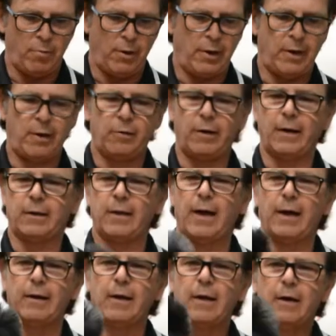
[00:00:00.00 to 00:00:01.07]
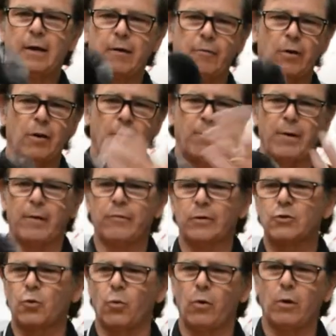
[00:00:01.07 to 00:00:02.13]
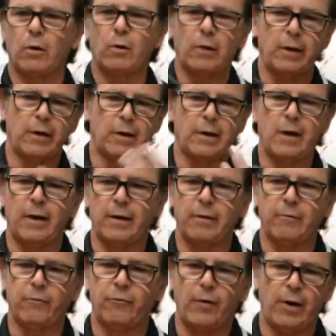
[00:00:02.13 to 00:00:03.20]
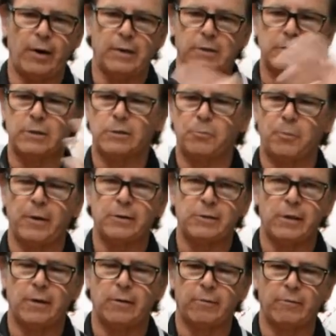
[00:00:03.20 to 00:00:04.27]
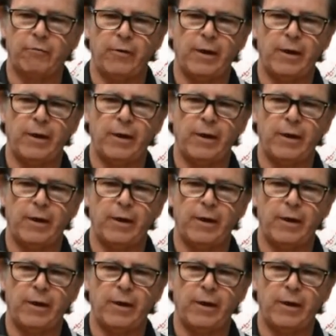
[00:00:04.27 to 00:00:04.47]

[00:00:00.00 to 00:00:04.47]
bring it out like that. Give it a little bit of a twirl and it kind of spreads out,